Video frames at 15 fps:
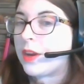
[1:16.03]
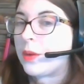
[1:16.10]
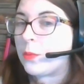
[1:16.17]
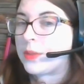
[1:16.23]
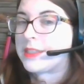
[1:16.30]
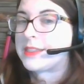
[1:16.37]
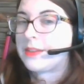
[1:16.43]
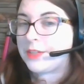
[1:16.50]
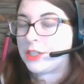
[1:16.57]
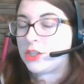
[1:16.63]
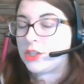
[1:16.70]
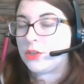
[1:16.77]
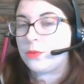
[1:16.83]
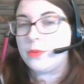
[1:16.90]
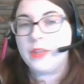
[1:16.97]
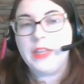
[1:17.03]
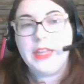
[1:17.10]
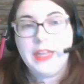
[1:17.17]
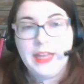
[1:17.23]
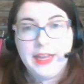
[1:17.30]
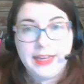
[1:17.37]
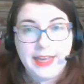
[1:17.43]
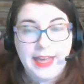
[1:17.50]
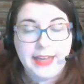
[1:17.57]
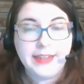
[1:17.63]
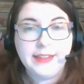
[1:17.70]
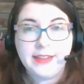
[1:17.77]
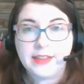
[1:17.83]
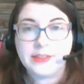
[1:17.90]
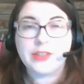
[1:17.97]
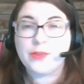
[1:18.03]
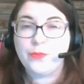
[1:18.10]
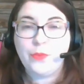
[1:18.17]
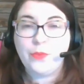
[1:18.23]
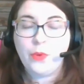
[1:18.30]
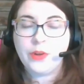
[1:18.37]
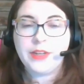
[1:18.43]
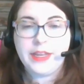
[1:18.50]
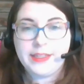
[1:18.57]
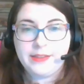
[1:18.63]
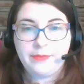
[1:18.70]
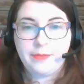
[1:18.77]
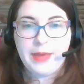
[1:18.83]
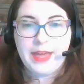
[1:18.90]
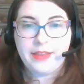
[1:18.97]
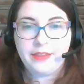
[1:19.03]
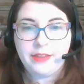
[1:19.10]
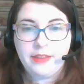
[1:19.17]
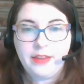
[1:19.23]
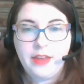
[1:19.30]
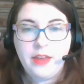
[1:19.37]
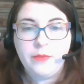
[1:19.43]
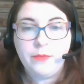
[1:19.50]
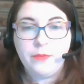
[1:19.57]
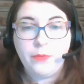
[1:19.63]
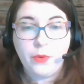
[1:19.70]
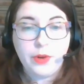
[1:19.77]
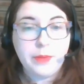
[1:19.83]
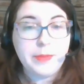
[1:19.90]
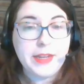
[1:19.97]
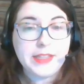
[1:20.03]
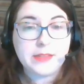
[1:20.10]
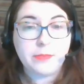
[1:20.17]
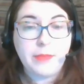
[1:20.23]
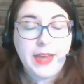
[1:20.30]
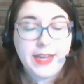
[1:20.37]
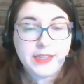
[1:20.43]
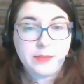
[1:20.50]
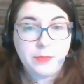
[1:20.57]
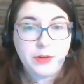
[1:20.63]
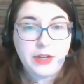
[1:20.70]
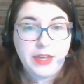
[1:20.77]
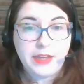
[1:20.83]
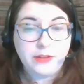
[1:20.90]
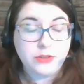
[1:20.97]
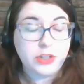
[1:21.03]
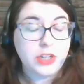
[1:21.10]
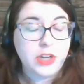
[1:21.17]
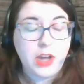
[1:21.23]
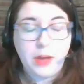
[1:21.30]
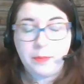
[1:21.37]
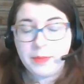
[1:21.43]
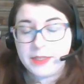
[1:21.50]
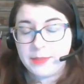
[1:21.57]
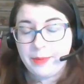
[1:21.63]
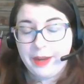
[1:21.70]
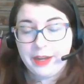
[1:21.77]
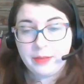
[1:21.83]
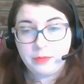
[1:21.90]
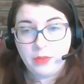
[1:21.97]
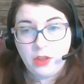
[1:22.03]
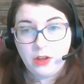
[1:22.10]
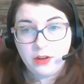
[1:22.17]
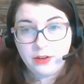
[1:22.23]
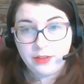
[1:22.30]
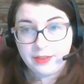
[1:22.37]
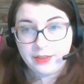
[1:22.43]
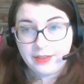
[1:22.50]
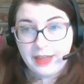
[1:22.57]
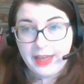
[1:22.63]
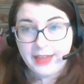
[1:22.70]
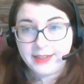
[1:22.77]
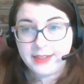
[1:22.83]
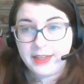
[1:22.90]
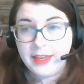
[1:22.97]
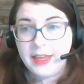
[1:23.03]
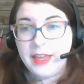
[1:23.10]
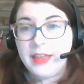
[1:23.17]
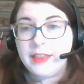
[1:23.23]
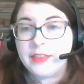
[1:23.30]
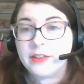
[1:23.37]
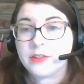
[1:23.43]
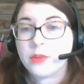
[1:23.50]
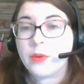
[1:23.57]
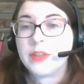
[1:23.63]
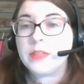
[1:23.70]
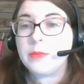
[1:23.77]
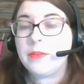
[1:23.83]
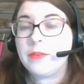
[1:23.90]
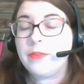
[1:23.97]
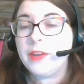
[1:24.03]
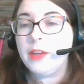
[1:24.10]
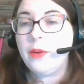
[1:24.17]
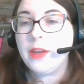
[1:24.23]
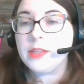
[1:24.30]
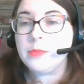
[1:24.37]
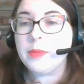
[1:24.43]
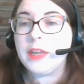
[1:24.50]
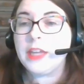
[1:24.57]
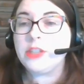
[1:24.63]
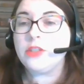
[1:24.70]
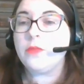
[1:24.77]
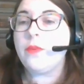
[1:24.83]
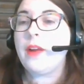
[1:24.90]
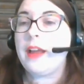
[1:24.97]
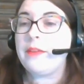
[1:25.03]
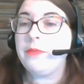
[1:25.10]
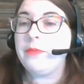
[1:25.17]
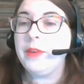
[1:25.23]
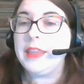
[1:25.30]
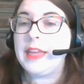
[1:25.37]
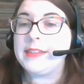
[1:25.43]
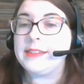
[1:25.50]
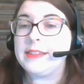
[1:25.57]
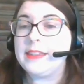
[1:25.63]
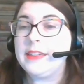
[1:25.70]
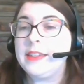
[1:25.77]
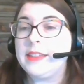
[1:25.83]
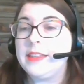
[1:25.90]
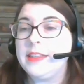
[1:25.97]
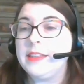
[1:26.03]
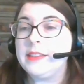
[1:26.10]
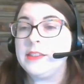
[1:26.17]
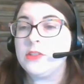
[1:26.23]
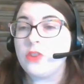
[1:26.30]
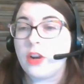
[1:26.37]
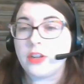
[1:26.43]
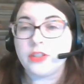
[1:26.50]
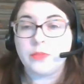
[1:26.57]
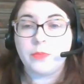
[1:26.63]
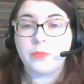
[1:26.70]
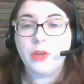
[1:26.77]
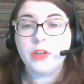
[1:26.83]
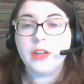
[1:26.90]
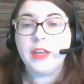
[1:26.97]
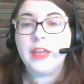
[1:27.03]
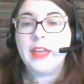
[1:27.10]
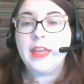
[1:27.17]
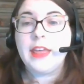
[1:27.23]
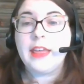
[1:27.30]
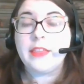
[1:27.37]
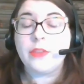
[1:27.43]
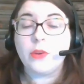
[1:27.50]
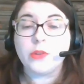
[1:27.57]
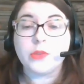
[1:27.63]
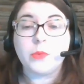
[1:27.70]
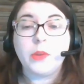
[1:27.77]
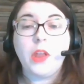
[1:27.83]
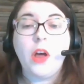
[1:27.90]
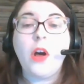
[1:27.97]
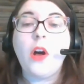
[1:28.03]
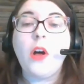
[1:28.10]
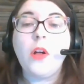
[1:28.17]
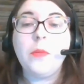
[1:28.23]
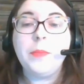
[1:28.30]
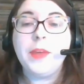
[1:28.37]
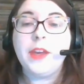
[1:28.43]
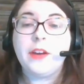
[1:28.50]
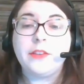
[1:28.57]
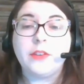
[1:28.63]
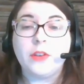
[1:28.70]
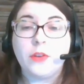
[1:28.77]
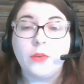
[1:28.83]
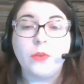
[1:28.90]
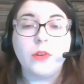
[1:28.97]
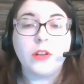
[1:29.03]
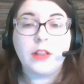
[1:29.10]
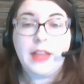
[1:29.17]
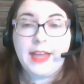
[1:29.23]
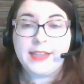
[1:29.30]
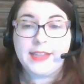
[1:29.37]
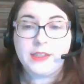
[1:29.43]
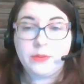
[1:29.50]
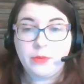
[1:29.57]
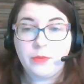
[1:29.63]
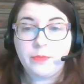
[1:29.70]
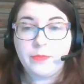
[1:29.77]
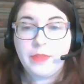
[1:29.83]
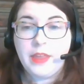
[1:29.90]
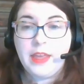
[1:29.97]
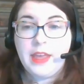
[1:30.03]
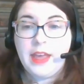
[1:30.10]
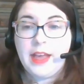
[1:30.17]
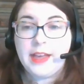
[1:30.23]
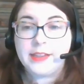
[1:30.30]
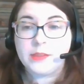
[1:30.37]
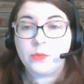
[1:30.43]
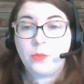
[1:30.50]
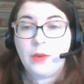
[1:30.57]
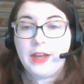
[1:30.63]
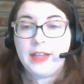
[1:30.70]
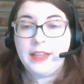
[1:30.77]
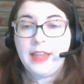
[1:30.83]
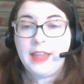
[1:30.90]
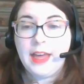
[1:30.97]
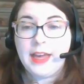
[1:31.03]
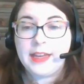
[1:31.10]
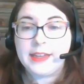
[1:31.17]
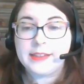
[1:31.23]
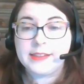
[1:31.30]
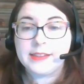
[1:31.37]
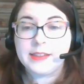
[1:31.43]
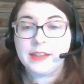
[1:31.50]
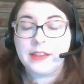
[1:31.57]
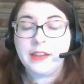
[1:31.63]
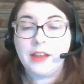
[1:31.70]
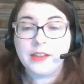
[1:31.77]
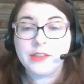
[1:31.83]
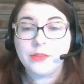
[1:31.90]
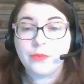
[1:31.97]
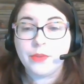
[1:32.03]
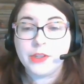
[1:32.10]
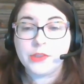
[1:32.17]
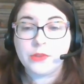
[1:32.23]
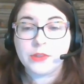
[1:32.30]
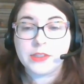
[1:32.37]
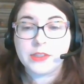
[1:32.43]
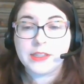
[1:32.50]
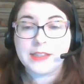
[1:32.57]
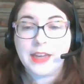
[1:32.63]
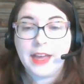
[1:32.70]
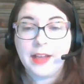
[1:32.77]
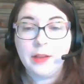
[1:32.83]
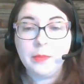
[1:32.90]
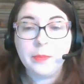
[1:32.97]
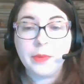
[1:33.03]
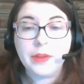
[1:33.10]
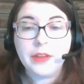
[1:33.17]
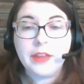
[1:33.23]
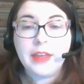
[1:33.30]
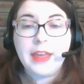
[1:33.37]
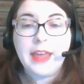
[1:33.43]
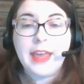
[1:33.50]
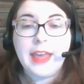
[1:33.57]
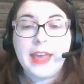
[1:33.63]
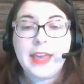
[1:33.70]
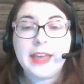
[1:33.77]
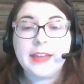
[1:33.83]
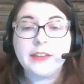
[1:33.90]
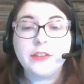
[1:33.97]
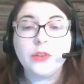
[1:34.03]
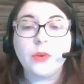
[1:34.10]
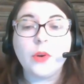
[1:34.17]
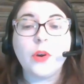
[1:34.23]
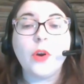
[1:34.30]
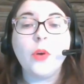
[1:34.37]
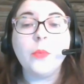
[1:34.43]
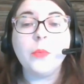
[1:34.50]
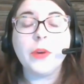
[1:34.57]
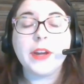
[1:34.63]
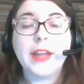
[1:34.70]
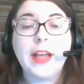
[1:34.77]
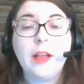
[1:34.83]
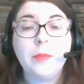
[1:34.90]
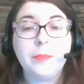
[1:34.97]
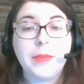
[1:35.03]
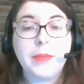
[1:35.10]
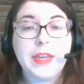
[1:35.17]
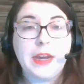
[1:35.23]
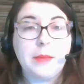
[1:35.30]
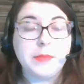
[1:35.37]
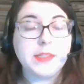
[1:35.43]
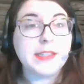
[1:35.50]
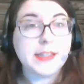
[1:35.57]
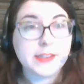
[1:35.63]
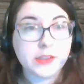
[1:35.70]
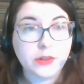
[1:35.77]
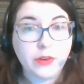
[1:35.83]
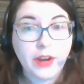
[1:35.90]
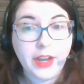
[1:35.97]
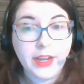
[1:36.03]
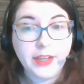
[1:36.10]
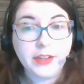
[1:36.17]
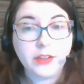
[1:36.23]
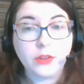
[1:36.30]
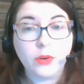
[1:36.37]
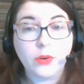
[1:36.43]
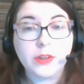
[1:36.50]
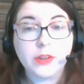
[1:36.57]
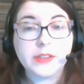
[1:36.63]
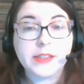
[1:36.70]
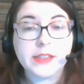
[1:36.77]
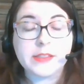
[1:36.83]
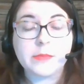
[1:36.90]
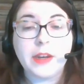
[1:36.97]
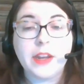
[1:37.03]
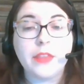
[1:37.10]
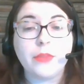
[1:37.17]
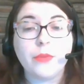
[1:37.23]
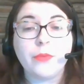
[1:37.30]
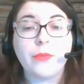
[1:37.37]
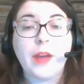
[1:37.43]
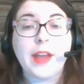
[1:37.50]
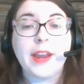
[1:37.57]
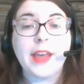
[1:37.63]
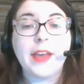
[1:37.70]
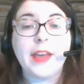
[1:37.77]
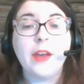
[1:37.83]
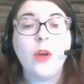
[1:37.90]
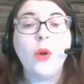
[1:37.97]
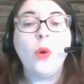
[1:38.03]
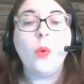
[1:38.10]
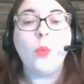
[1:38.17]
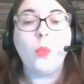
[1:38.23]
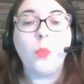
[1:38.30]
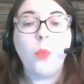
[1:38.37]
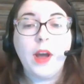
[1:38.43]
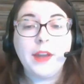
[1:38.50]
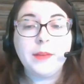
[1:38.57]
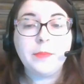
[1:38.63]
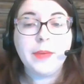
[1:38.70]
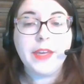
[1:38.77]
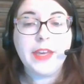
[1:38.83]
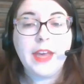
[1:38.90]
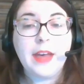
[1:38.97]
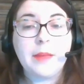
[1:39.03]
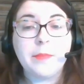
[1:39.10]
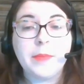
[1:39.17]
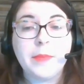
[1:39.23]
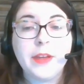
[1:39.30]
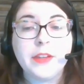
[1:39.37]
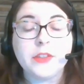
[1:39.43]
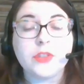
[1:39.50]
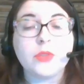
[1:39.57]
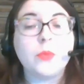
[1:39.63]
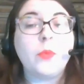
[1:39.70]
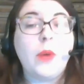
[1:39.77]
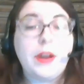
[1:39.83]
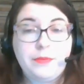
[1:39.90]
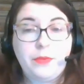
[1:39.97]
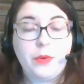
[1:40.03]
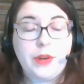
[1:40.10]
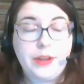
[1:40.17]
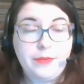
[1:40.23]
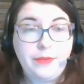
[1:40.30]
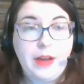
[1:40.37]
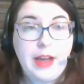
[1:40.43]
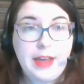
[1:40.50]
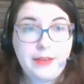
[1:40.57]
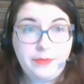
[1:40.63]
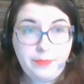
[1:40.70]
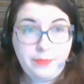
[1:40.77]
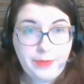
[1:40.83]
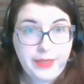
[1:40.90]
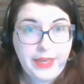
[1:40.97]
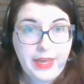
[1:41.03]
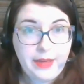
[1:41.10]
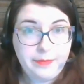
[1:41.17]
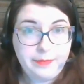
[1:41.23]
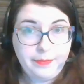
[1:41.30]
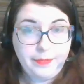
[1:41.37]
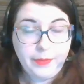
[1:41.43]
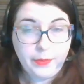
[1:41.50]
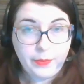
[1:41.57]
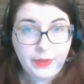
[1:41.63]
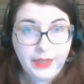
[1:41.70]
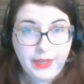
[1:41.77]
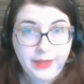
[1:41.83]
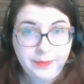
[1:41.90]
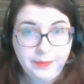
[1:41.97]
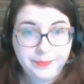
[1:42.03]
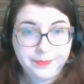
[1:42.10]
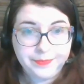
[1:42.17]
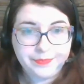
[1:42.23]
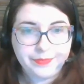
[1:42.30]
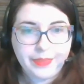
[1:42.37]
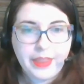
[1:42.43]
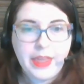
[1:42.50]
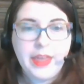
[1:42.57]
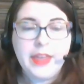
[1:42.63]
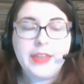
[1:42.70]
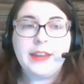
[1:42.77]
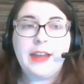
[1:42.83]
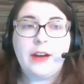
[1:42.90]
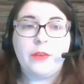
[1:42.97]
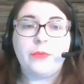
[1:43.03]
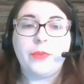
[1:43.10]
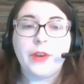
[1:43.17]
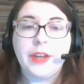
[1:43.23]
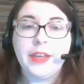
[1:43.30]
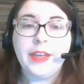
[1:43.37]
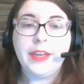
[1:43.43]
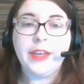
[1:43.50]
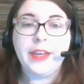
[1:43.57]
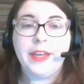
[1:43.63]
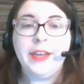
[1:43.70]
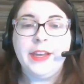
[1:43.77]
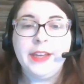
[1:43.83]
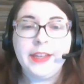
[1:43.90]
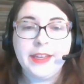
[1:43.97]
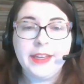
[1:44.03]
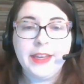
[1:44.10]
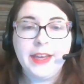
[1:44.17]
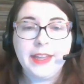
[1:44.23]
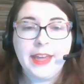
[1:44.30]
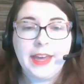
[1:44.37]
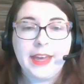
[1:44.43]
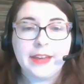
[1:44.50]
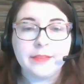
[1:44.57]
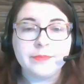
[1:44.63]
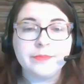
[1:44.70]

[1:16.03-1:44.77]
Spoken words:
and 172. Again, that's just 4 days of math. 40 minutes max per day. You should not be spending longer than that. There's going to be a video explanation for every lesson in the instruction book. Those will all be on your Google Classroom, as well as lots of resources to help and your homework help meetup. Sixth grade, yours is Monday through Friday, 1 p.m. to 1:45 p.m. Okay? Now, for ELA,